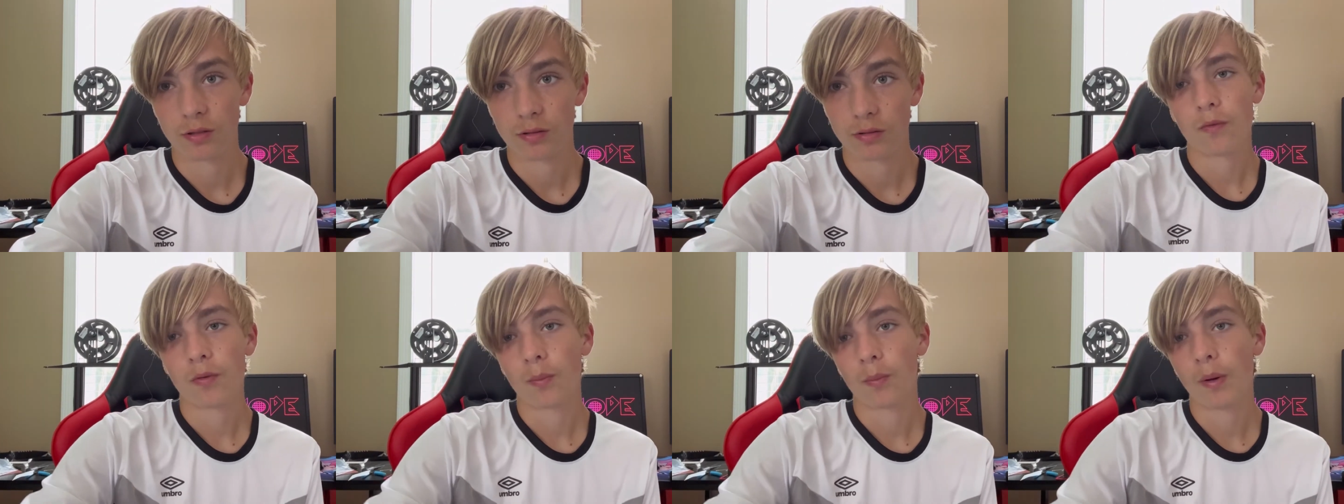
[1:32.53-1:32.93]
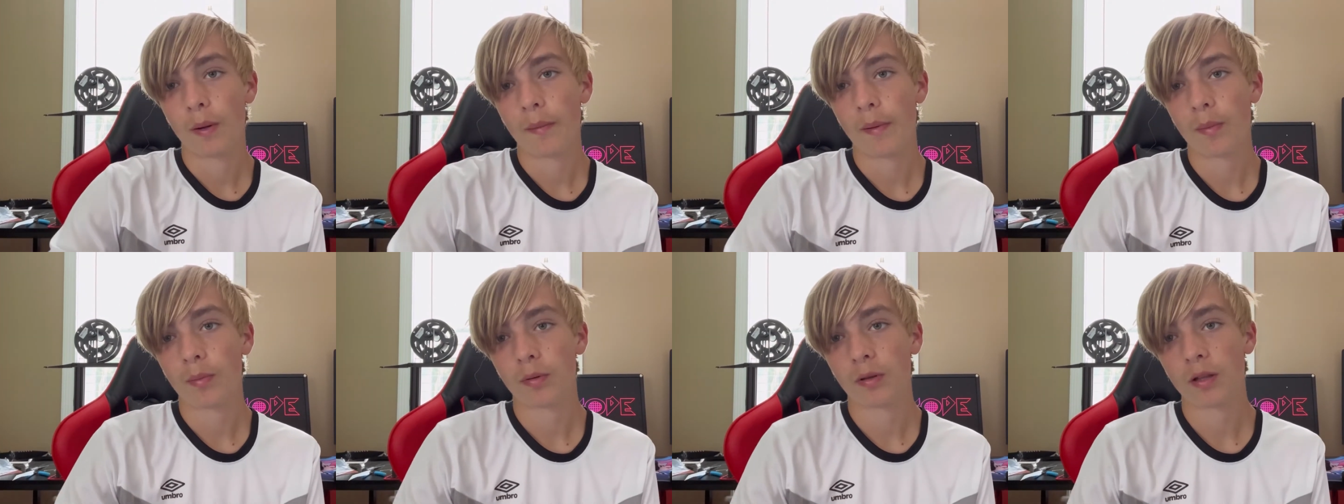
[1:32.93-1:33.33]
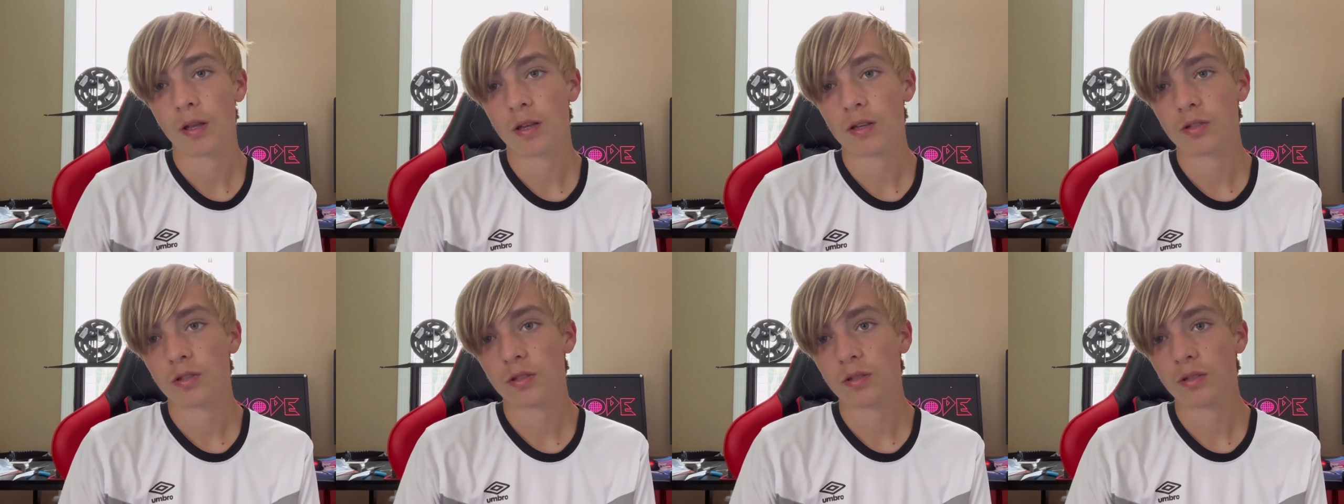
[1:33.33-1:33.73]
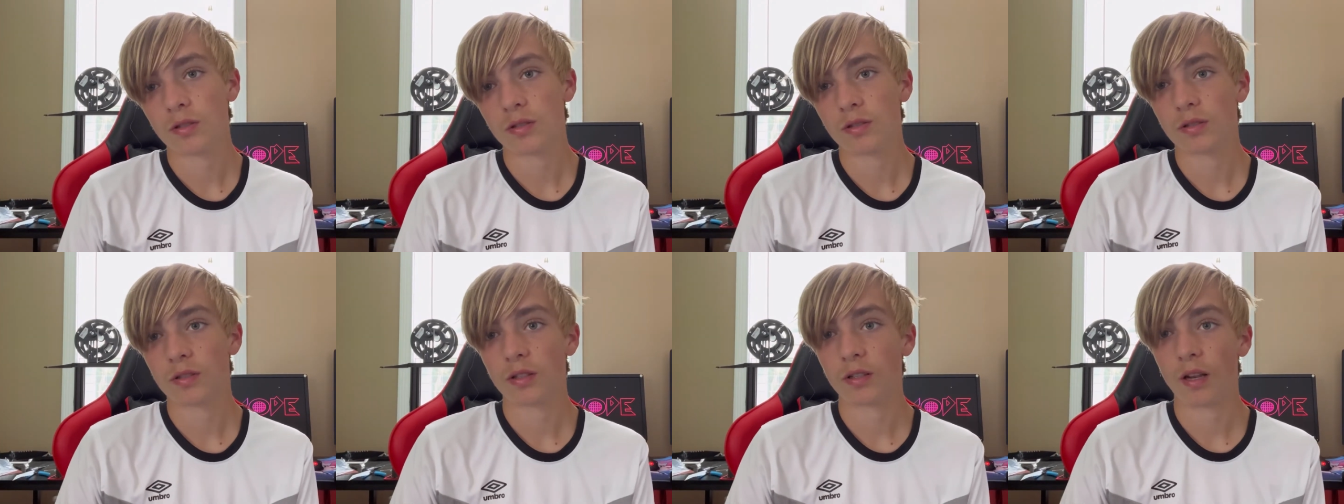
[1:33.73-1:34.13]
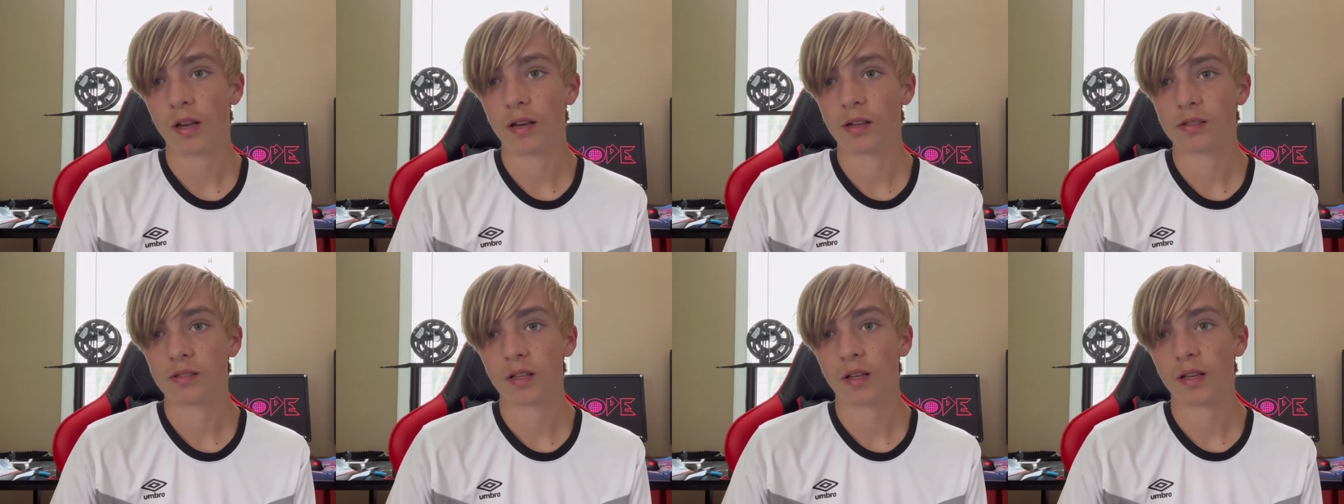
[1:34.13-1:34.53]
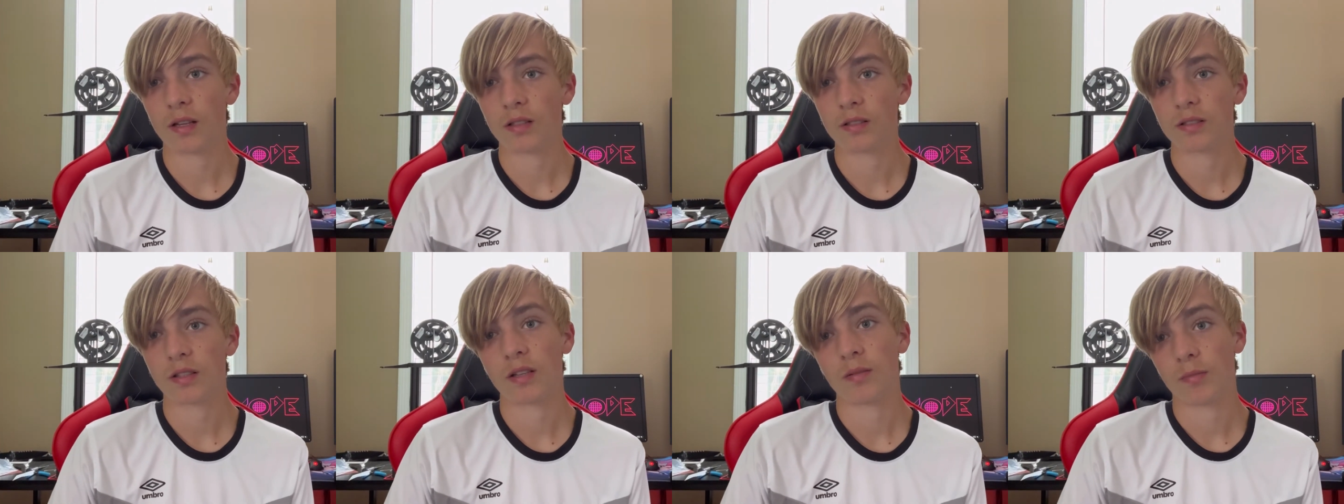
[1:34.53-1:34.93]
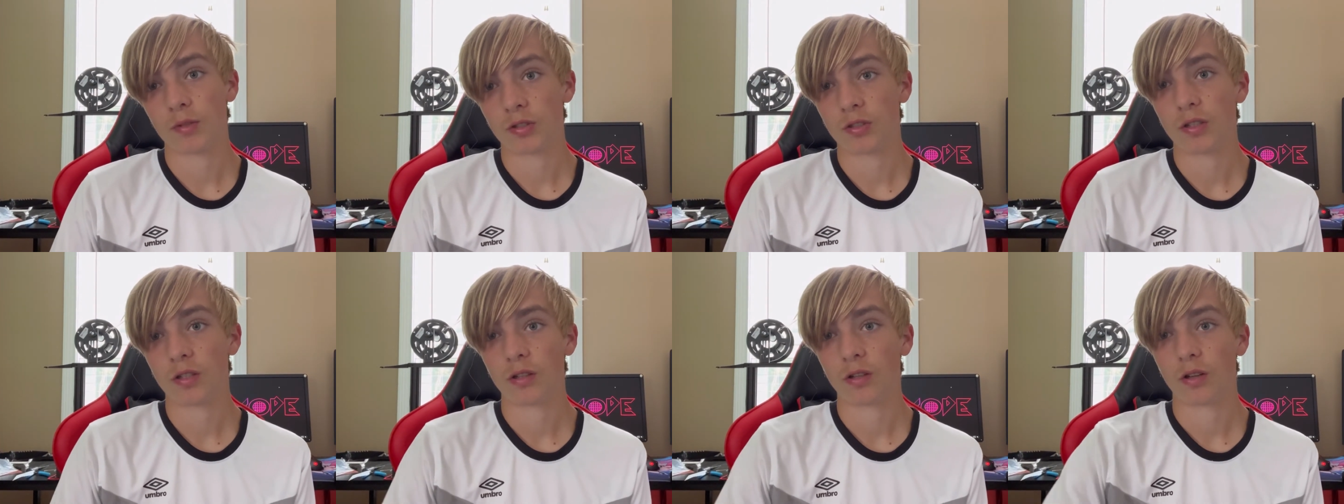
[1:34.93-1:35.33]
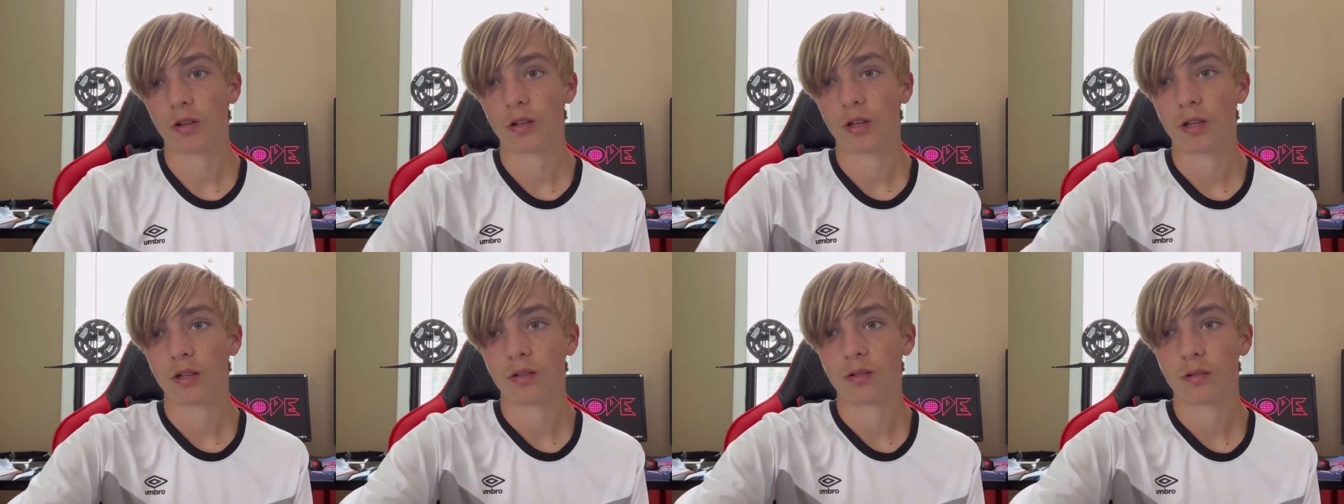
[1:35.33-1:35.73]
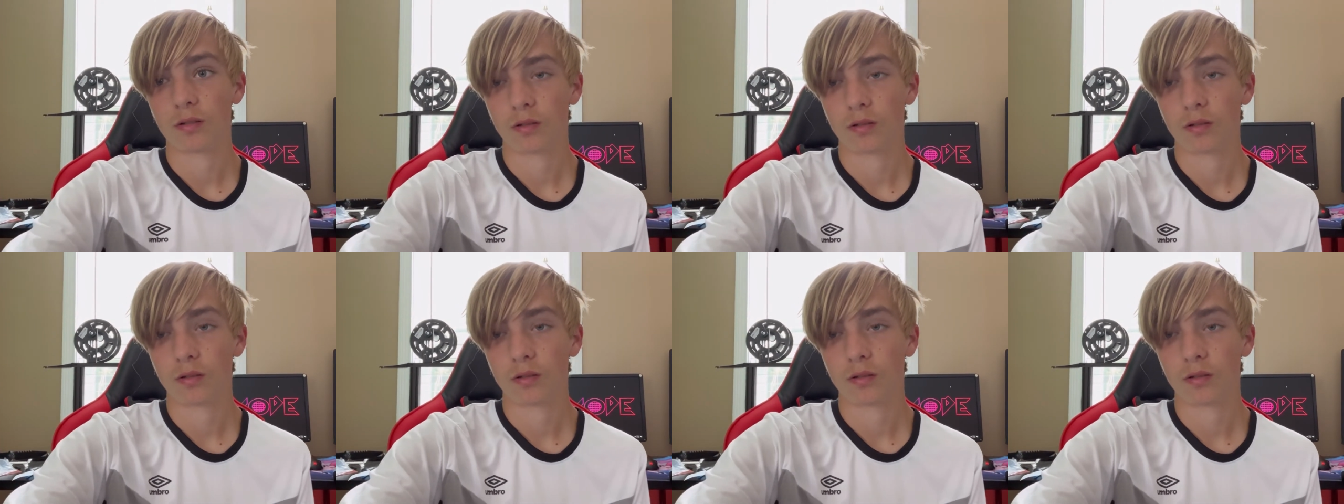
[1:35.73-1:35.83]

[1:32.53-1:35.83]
from web applications to data science and machine learning.